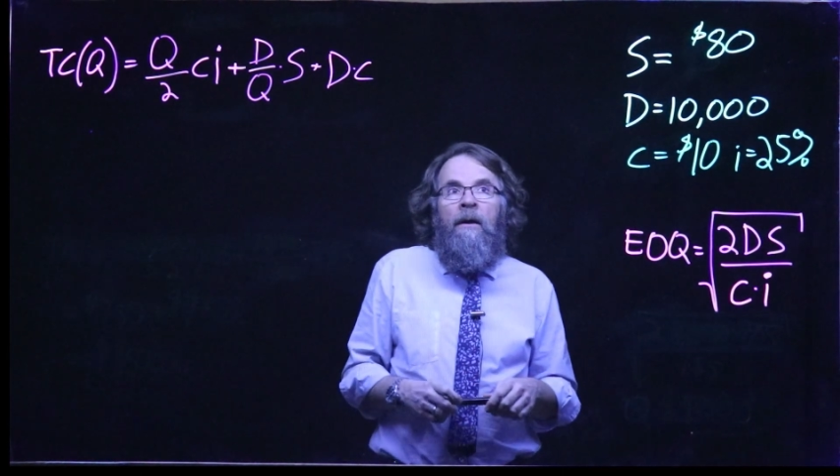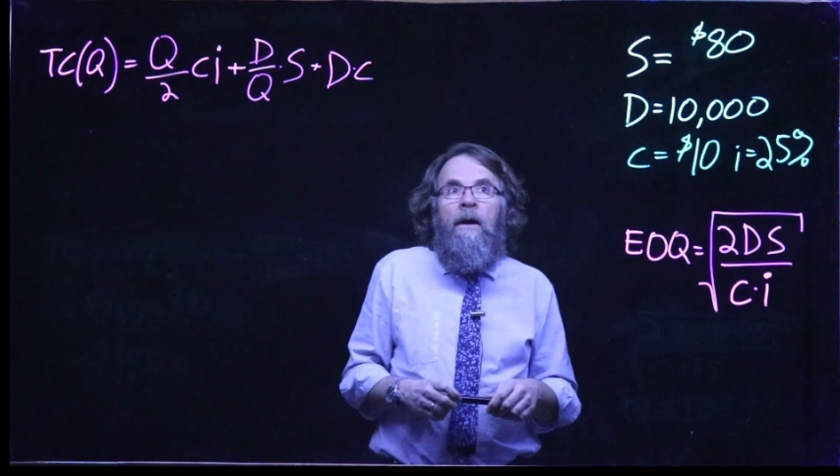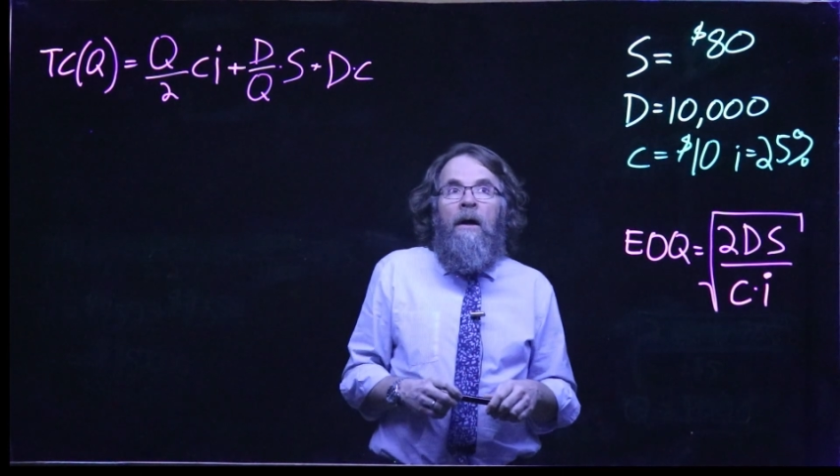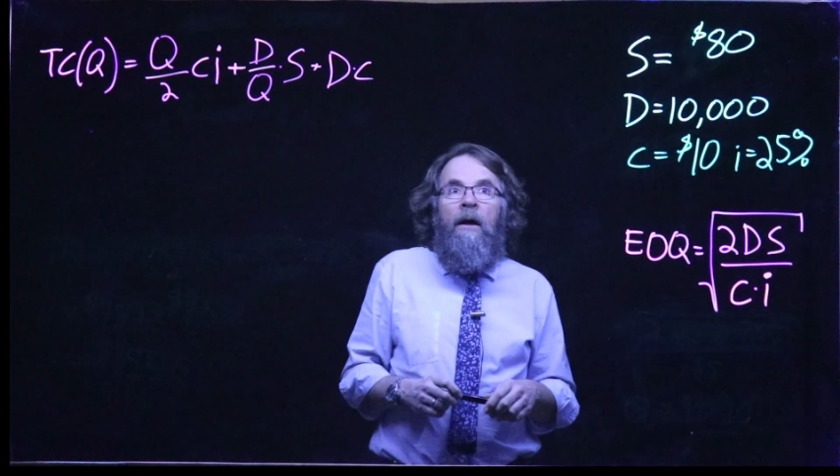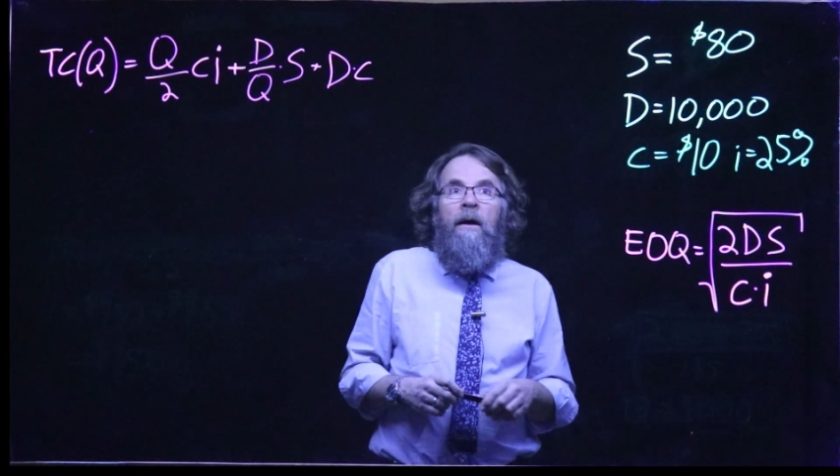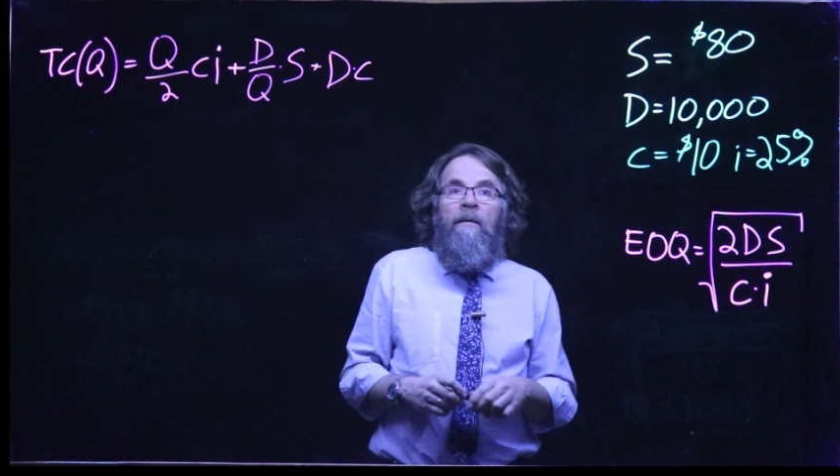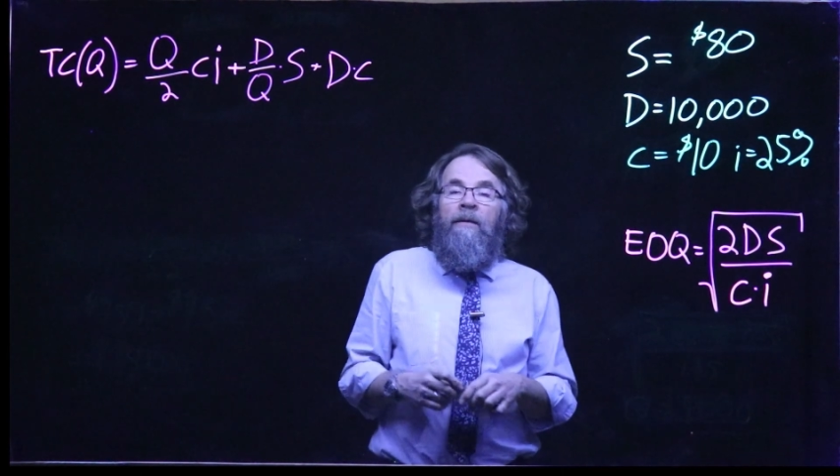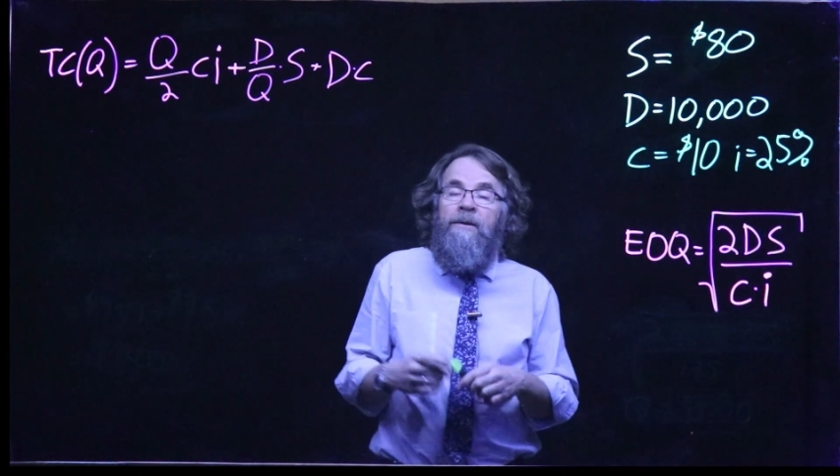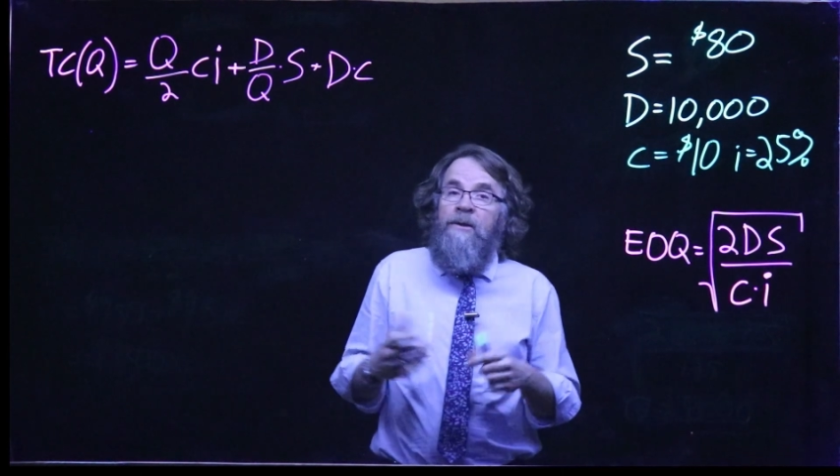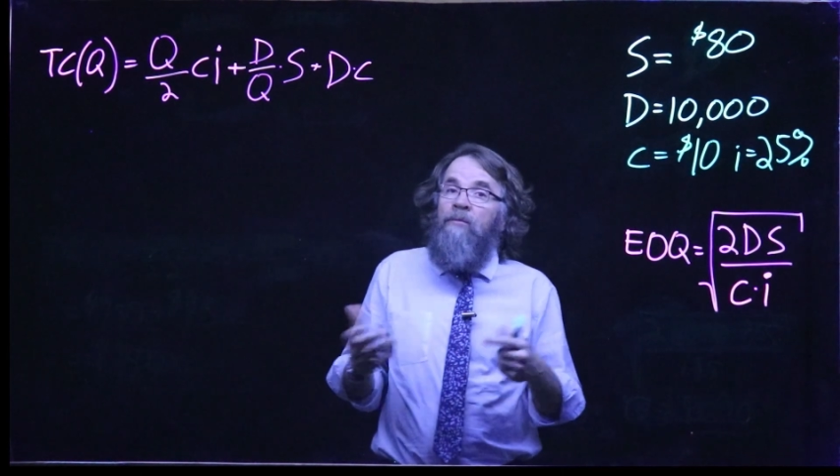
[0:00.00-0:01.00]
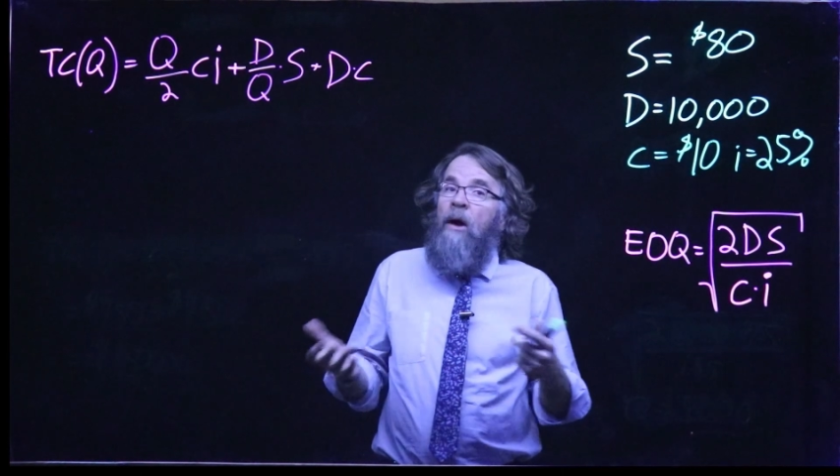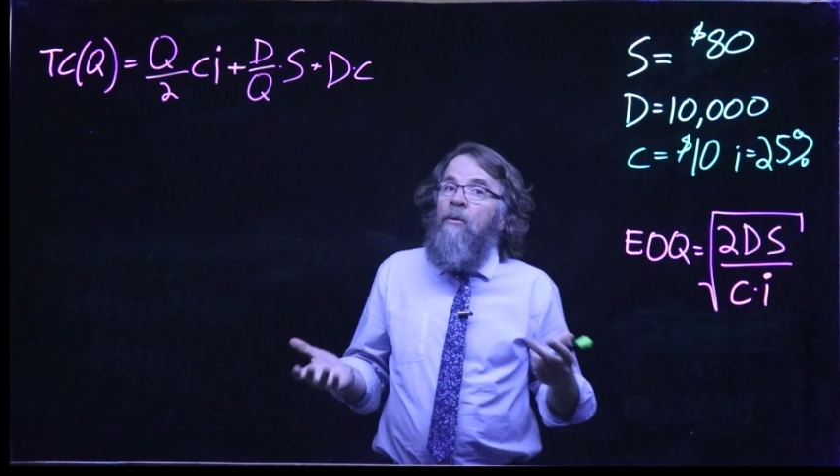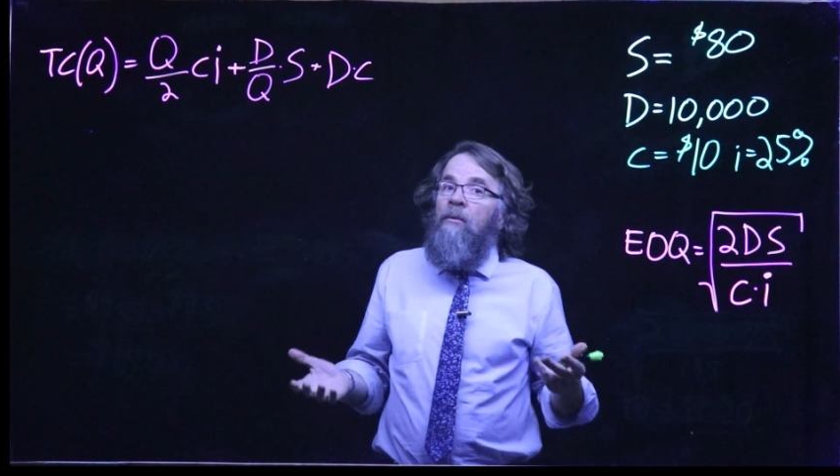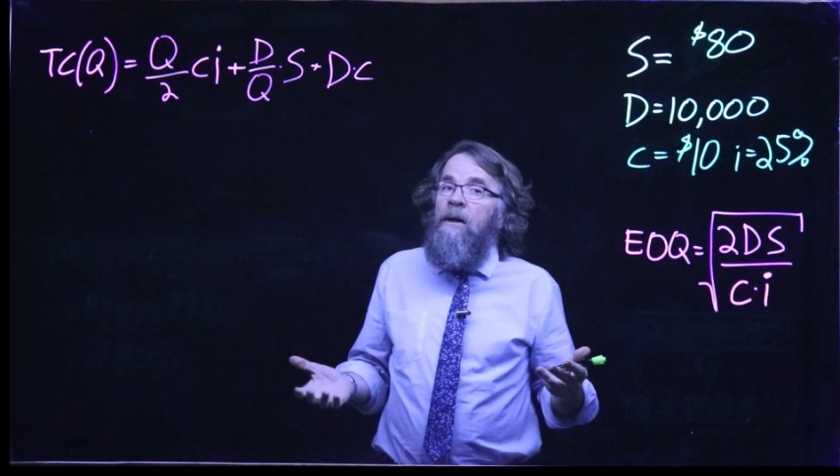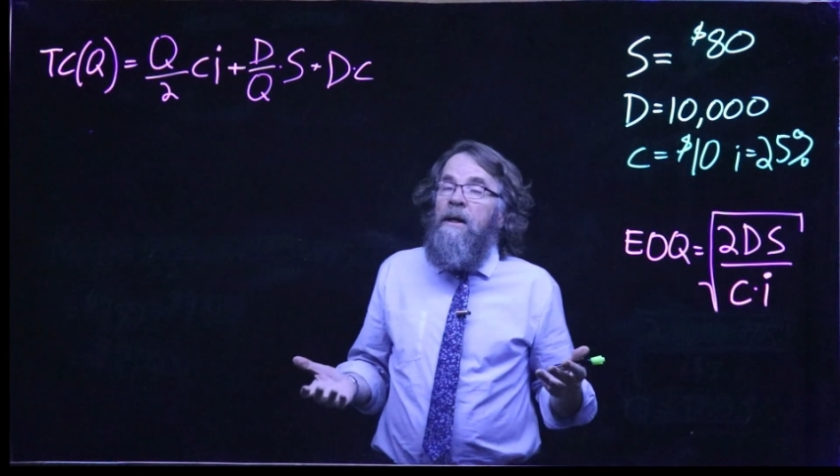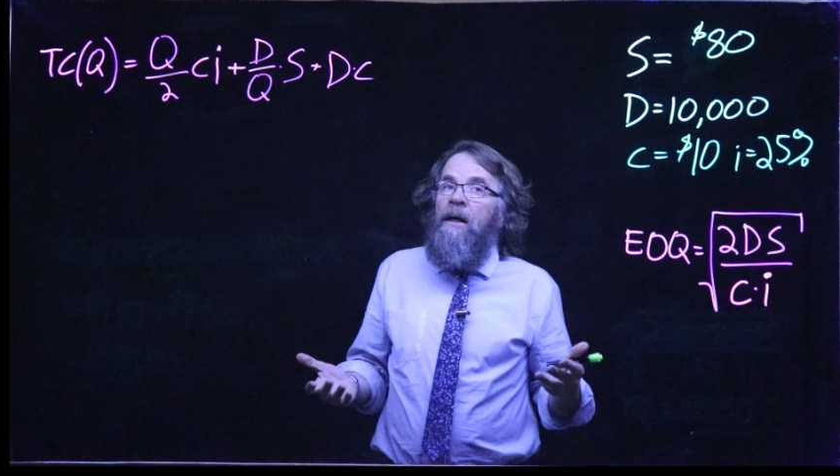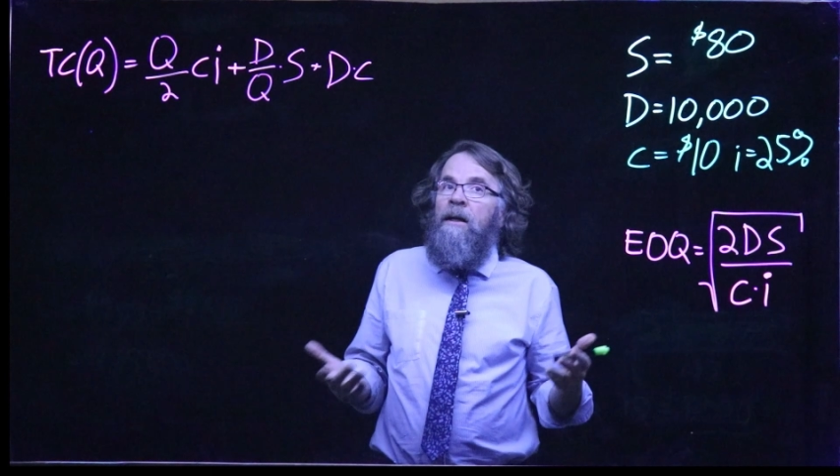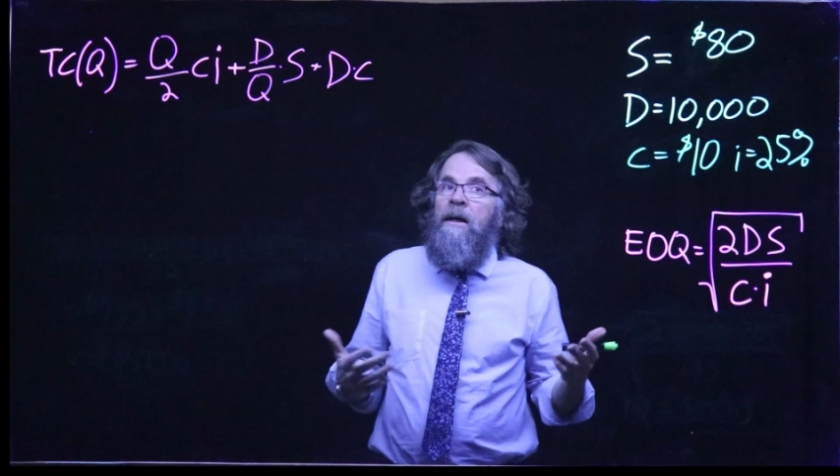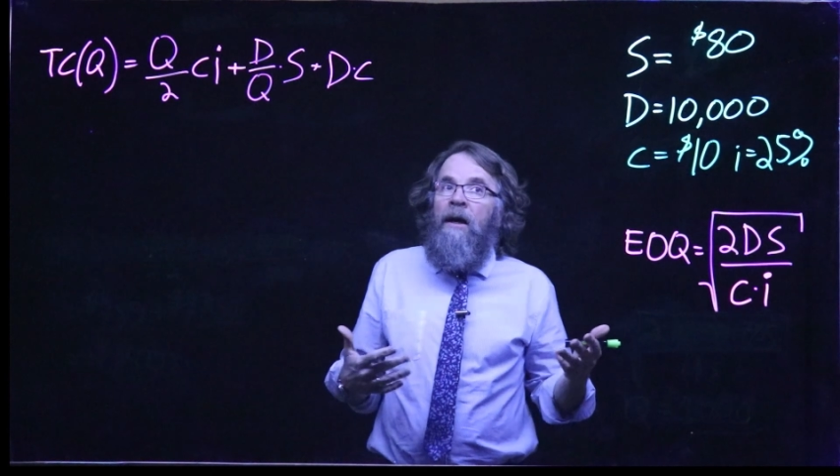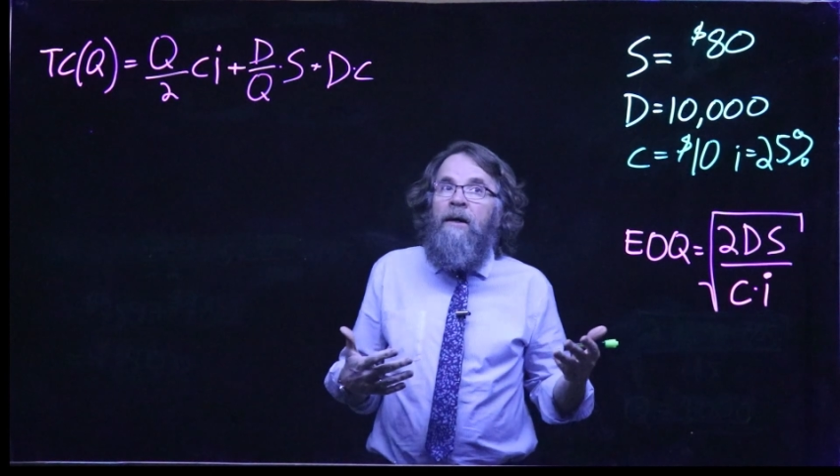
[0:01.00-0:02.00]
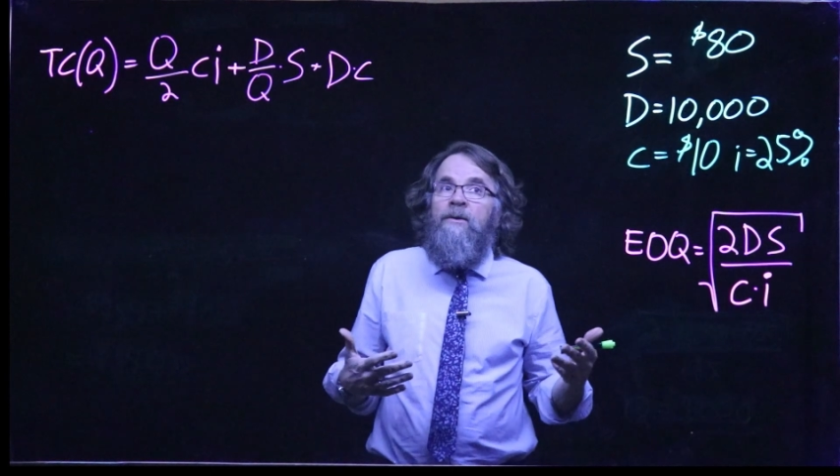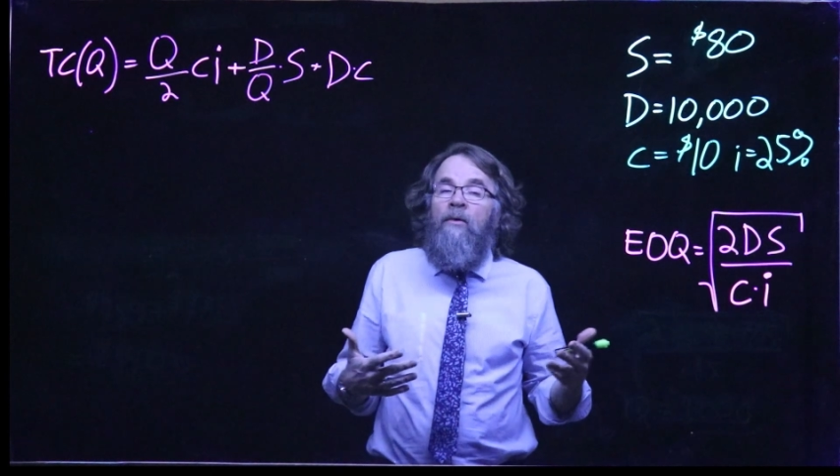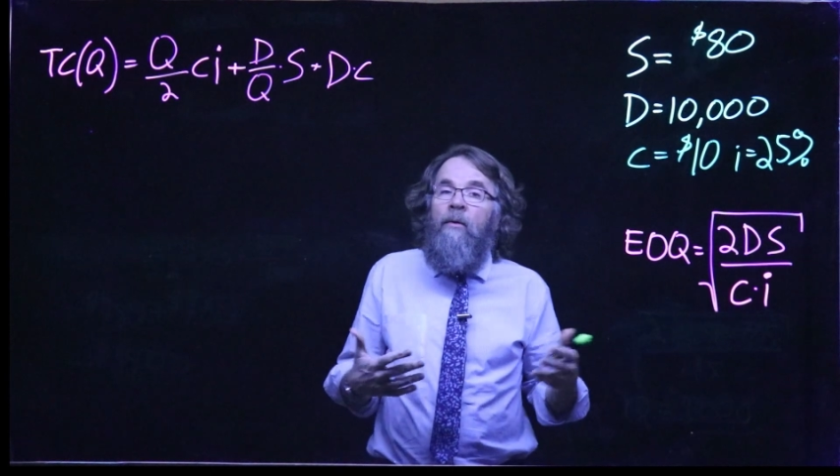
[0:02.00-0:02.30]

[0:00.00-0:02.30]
This is probably in a case